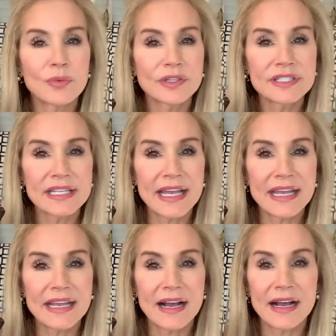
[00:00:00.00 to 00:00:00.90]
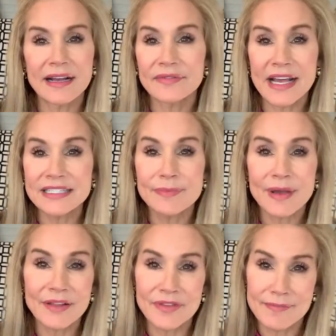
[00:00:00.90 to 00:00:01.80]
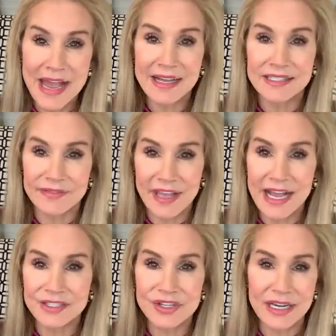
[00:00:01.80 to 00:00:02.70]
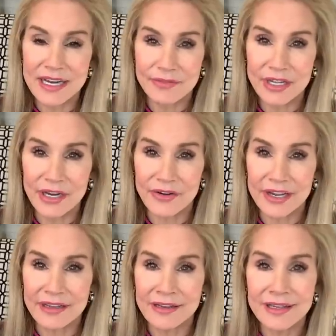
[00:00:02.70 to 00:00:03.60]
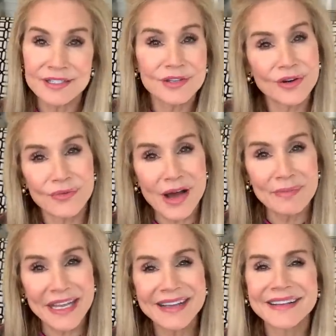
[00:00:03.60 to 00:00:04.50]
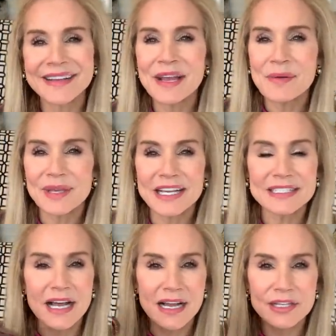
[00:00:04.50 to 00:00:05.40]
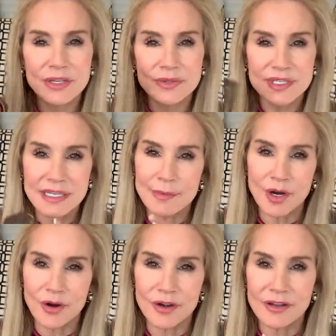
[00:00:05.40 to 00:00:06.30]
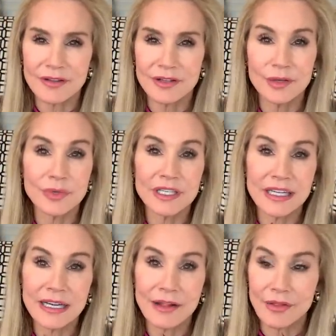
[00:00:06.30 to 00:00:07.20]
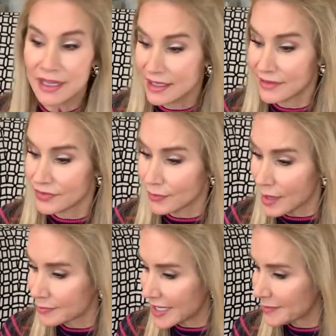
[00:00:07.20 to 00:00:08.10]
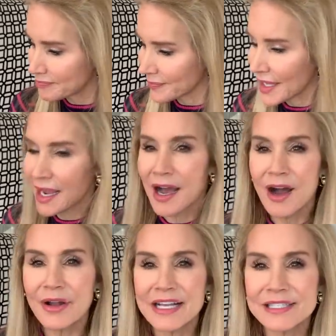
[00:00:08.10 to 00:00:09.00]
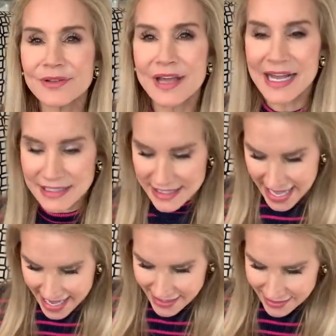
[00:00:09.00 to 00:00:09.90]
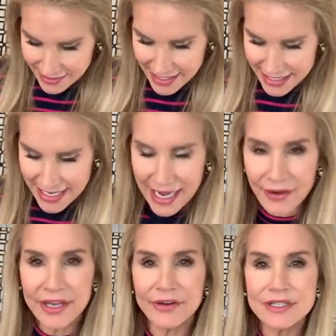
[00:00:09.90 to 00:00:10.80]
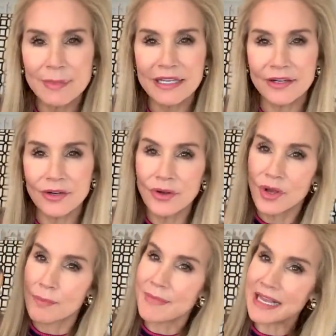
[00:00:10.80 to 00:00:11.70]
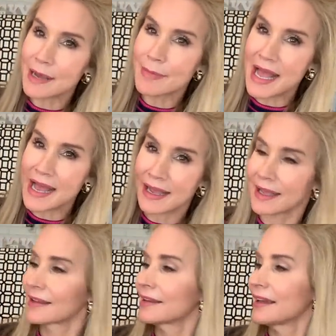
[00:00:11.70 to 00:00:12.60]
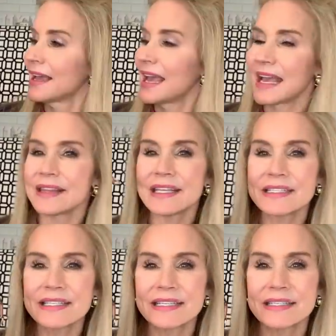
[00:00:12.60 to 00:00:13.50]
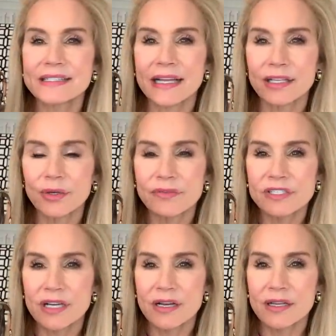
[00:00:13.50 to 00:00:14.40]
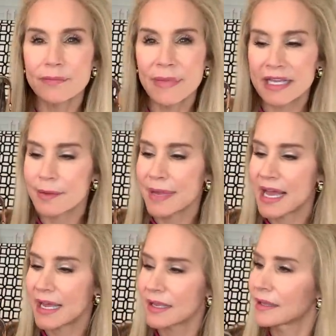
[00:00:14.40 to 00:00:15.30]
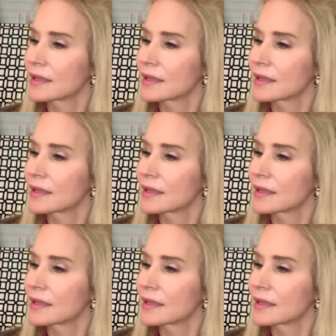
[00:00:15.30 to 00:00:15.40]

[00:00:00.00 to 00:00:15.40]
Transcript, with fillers: I will say that's about the max of cash that I ever carry. So don't rob me because I use a debit card. You wouldn't get anything if you robbed me. Okay, so that's that. And now here's my little makeup bag. And this is a Louis Vuitton makeup bag.